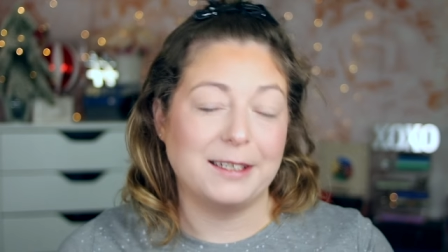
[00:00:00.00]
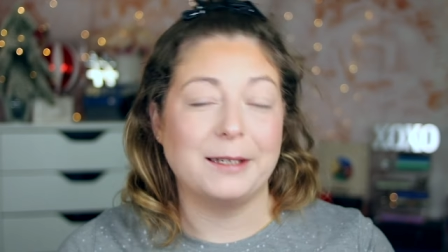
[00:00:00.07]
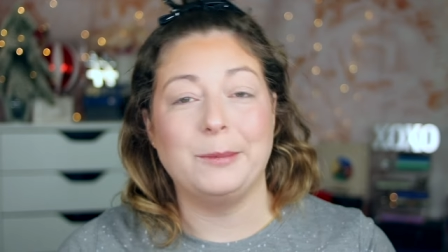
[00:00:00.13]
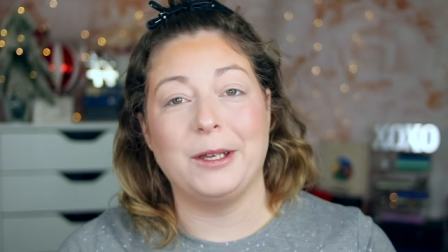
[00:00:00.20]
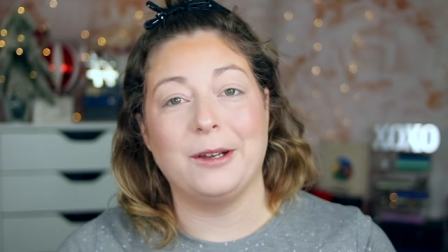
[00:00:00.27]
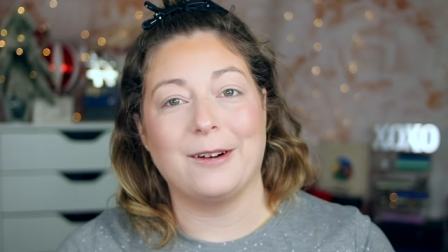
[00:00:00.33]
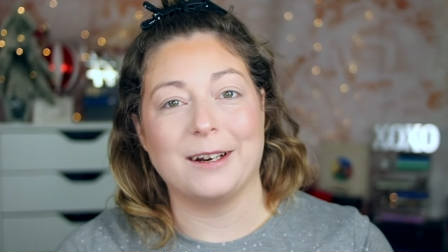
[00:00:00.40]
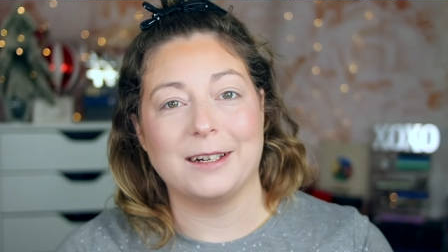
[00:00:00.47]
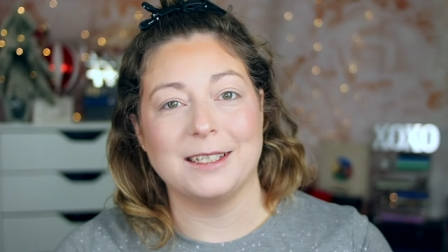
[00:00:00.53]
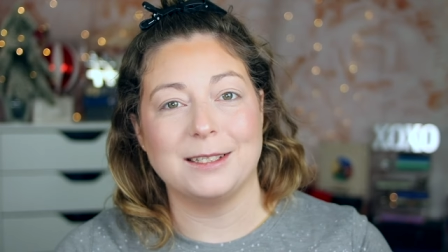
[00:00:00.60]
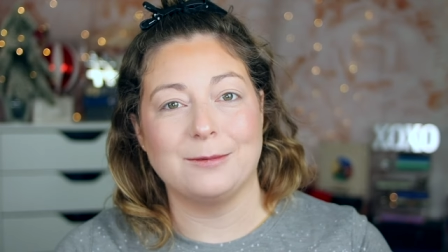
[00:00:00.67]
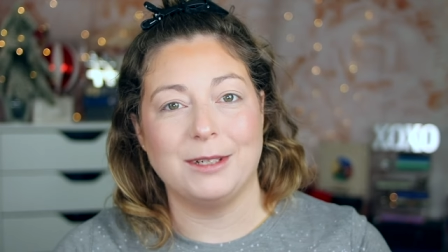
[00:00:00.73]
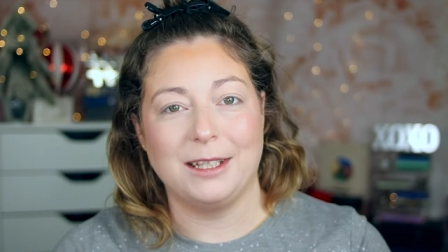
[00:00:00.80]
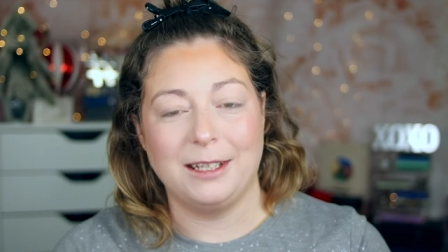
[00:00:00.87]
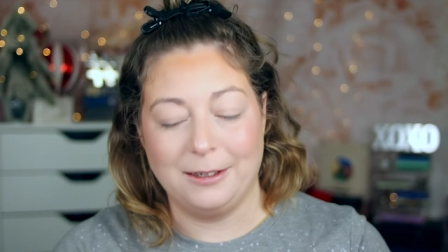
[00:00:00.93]
to be honest
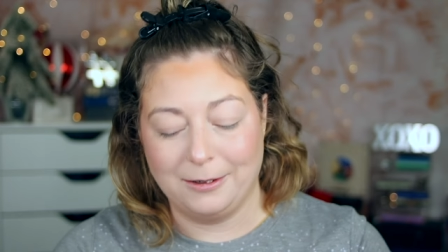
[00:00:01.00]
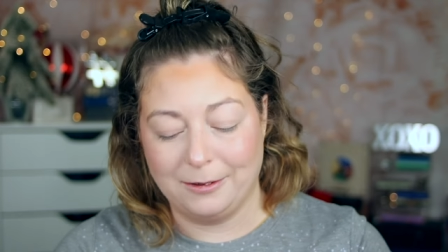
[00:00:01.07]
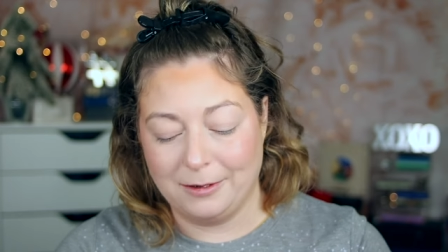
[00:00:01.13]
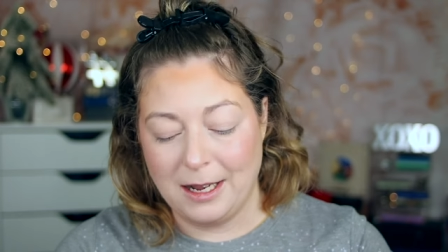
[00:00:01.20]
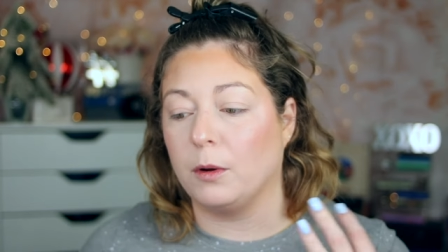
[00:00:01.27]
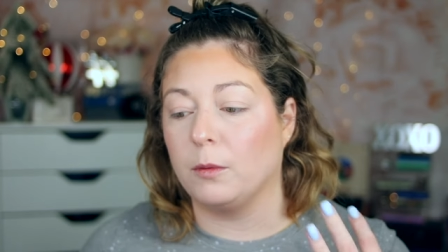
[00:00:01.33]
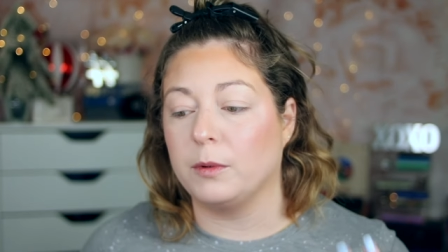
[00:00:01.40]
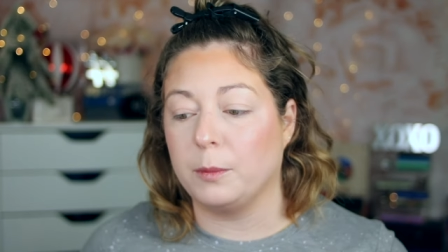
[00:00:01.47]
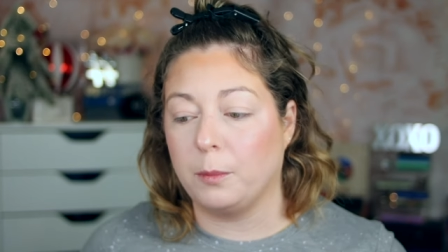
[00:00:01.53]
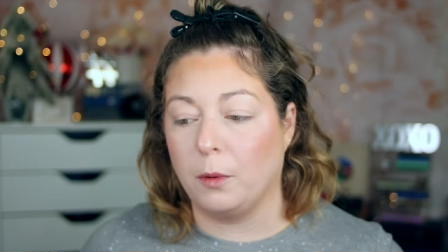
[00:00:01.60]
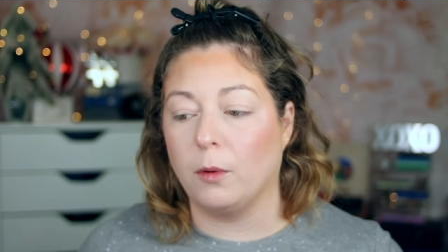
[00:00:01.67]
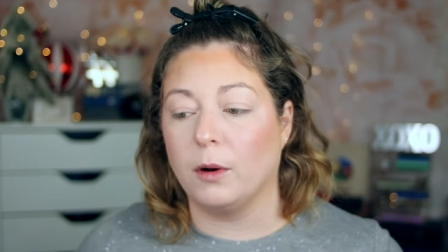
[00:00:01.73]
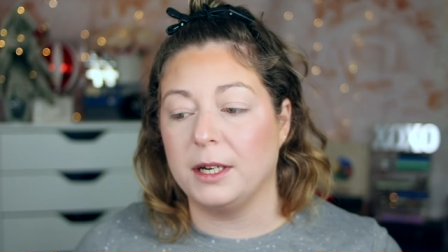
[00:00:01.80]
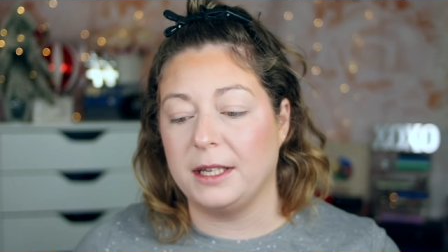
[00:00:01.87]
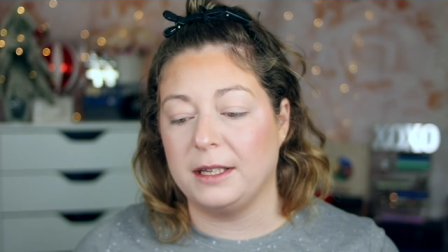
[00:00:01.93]
with you.
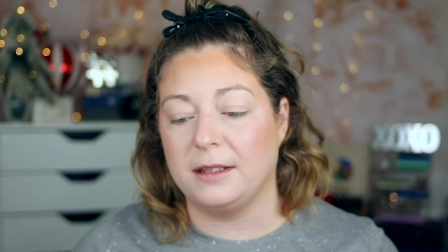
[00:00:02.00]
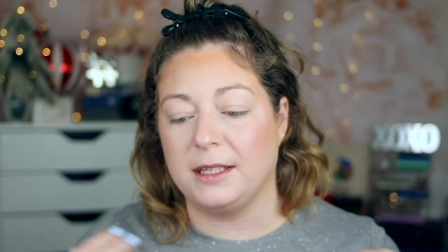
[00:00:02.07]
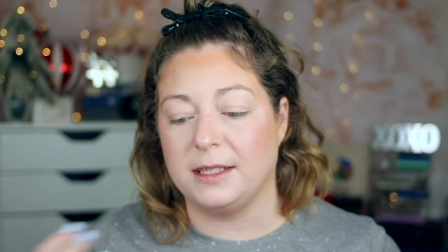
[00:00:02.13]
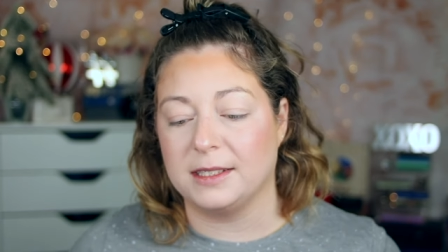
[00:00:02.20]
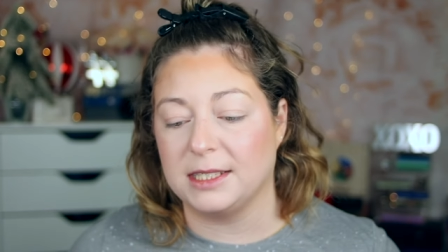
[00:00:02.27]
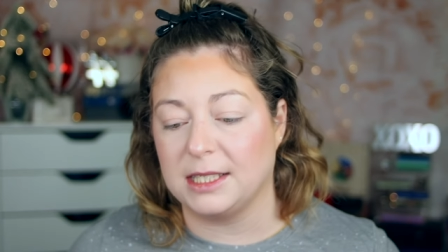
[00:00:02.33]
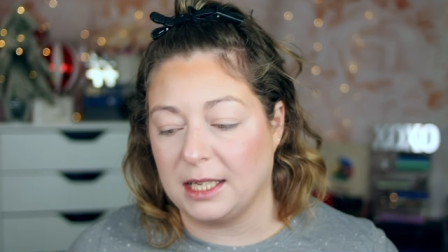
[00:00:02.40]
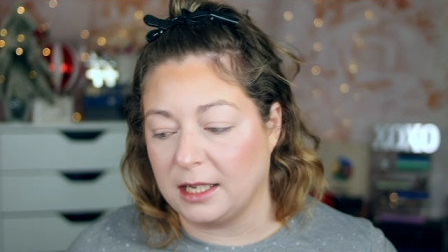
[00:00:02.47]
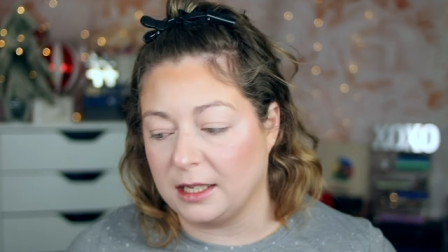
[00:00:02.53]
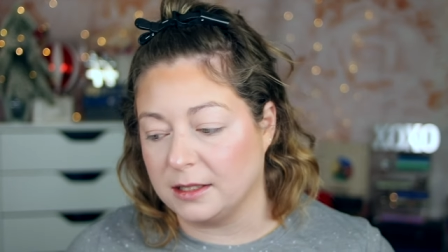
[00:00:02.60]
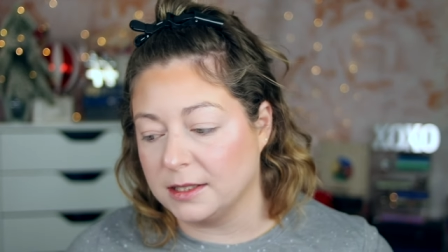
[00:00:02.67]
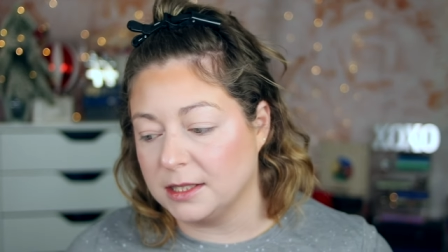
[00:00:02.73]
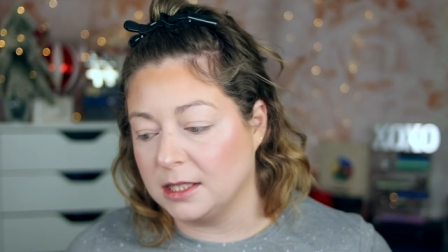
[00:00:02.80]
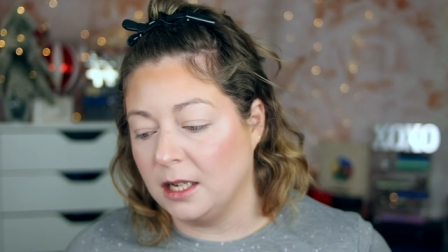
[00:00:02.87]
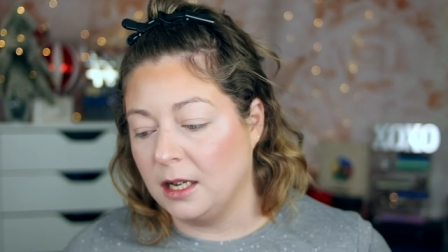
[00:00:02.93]
Reporting these
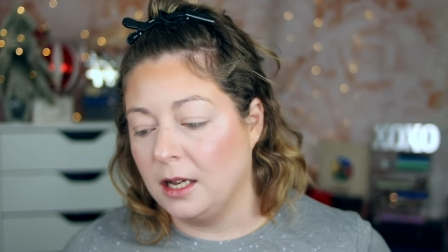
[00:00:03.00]
things,